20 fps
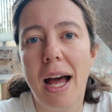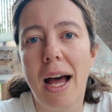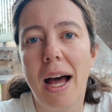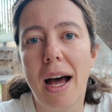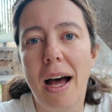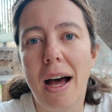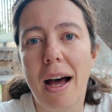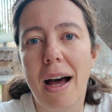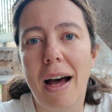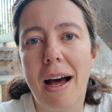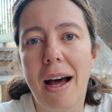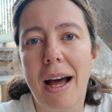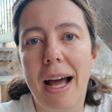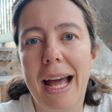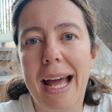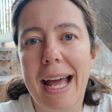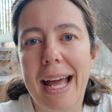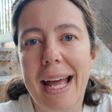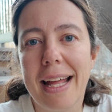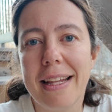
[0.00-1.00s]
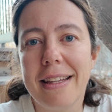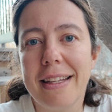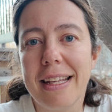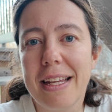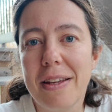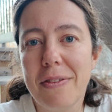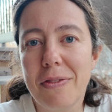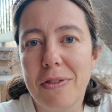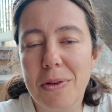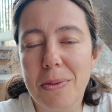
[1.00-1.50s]
And
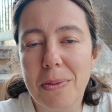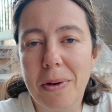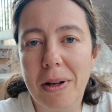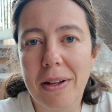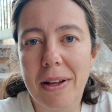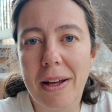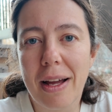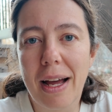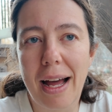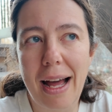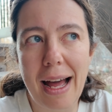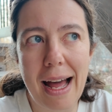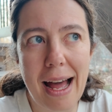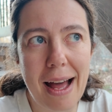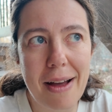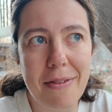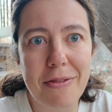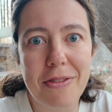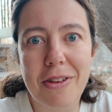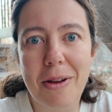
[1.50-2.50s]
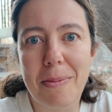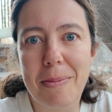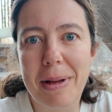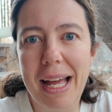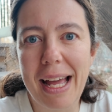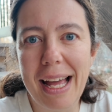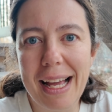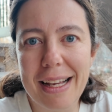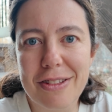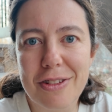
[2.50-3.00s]
if you want to have some
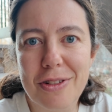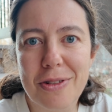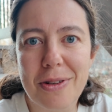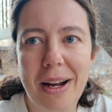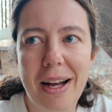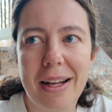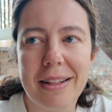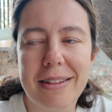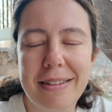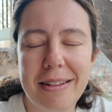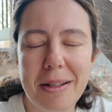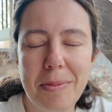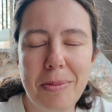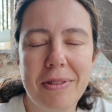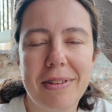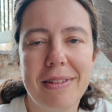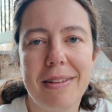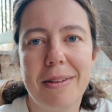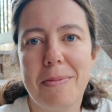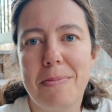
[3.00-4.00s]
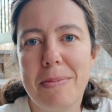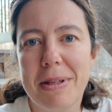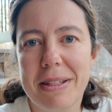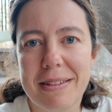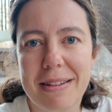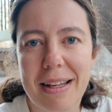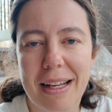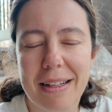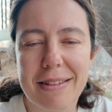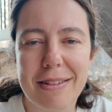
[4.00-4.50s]
extra tips,
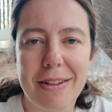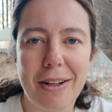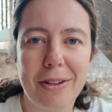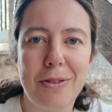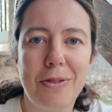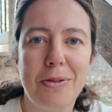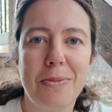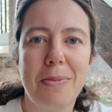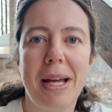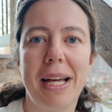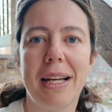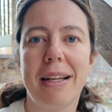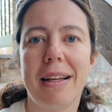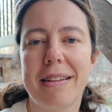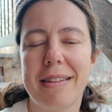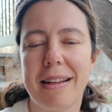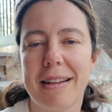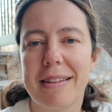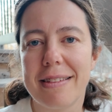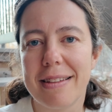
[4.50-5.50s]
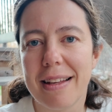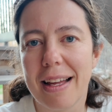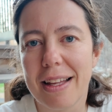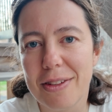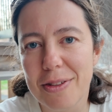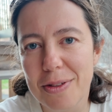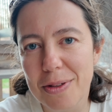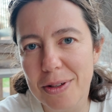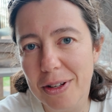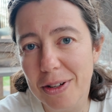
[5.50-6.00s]
mistakes not to make, as I
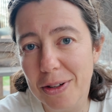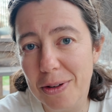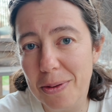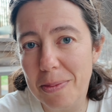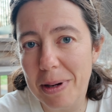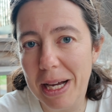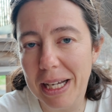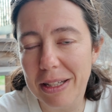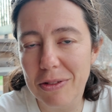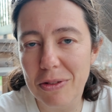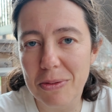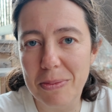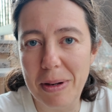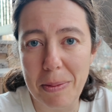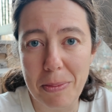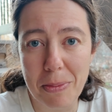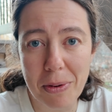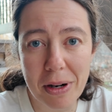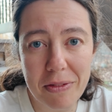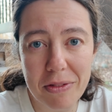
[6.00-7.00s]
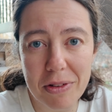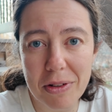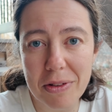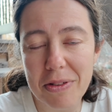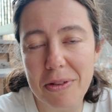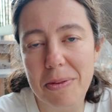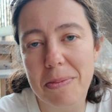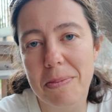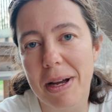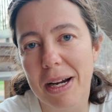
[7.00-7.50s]
said, you can go back to my
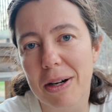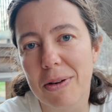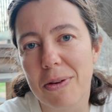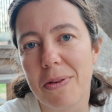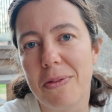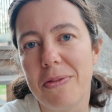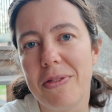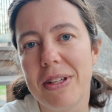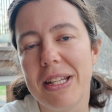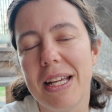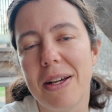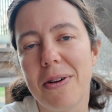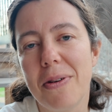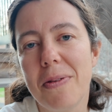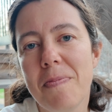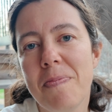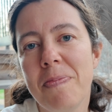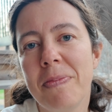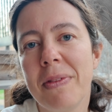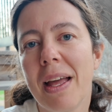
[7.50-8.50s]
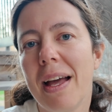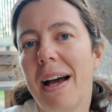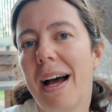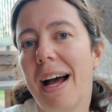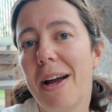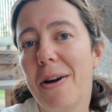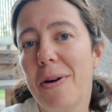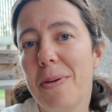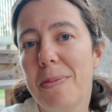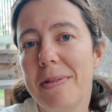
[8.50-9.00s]
previous macro video.
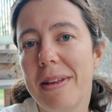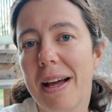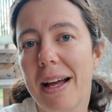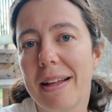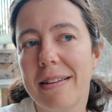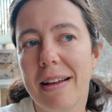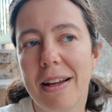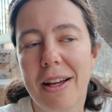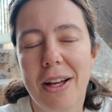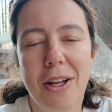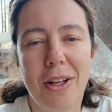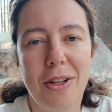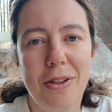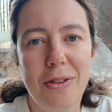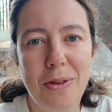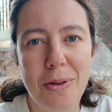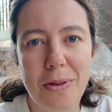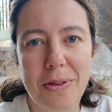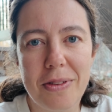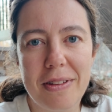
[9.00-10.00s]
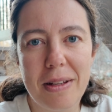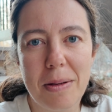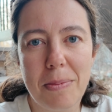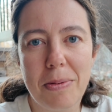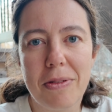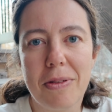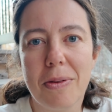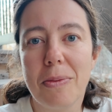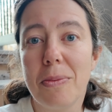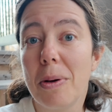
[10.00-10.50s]
I hope that those
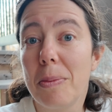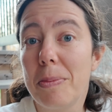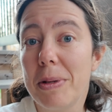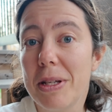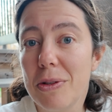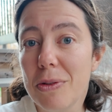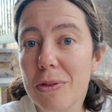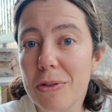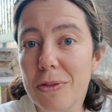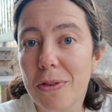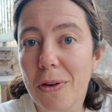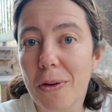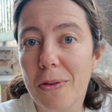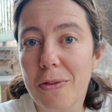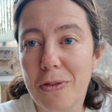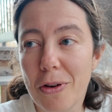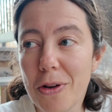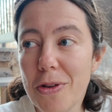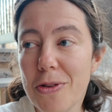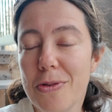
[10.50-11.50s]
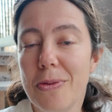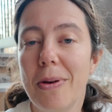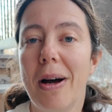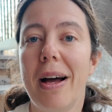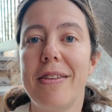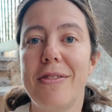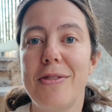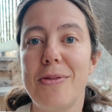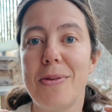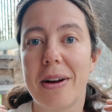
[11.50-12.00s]
tips will be useful for you
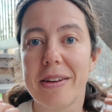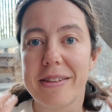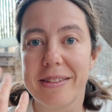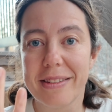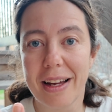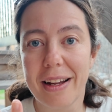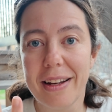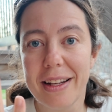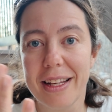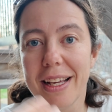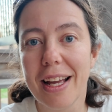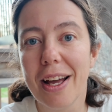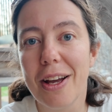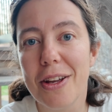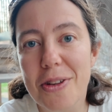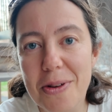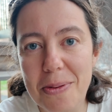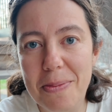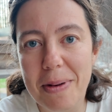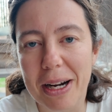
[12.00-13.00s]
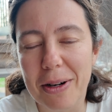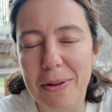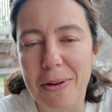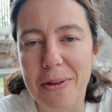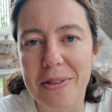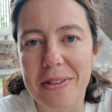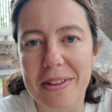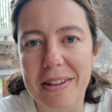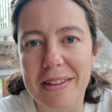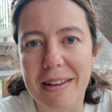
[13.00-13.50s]
as you are starting your
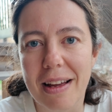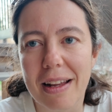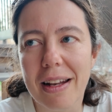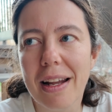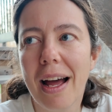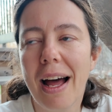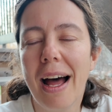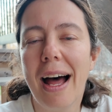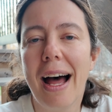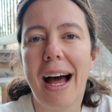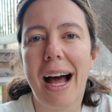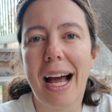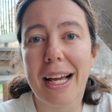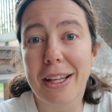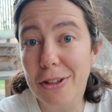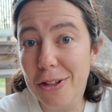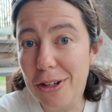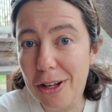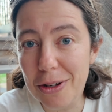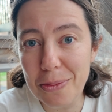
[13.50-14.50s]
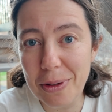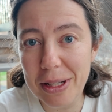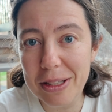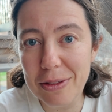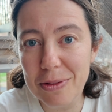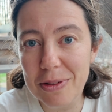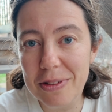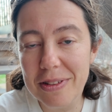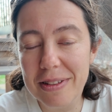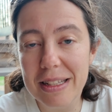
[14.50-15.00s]
macro season. I cannot wait
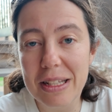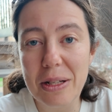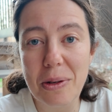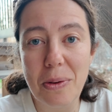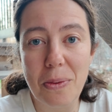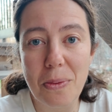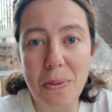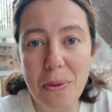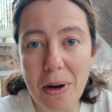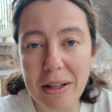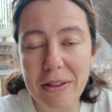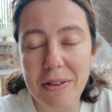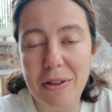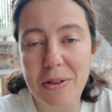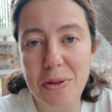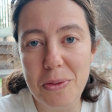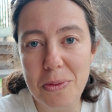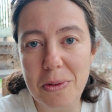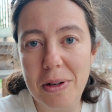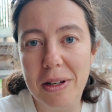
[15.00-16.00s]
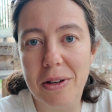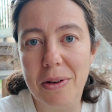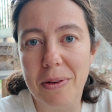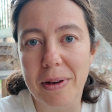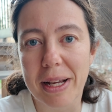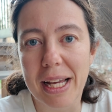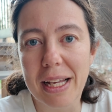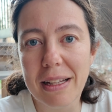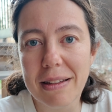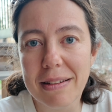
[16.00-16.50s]
to see what you will
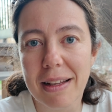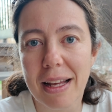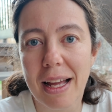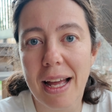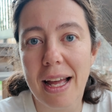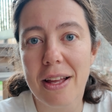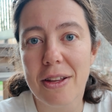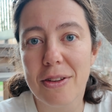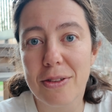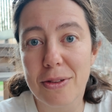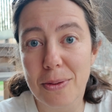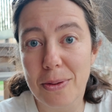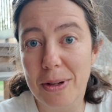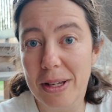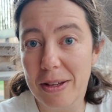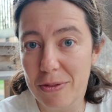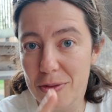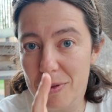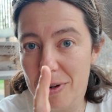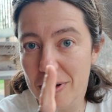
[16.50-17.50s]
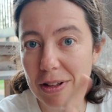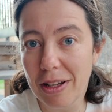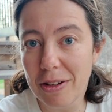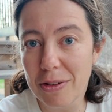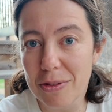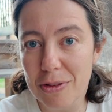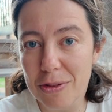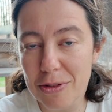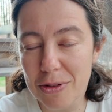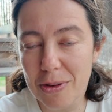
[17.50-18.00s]
create. So if you are not
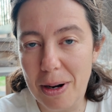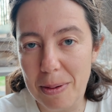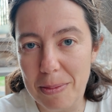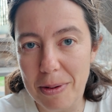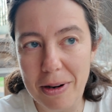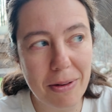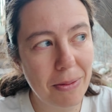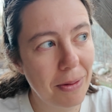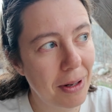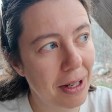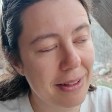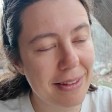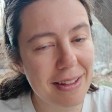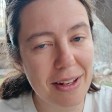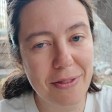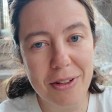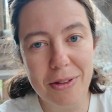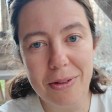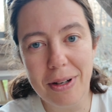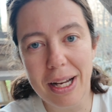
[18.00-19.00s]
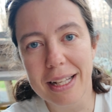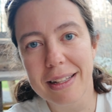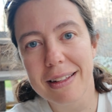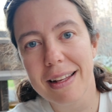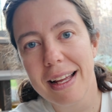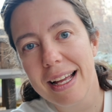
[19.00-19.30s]
a subscriber, well, it's never too late.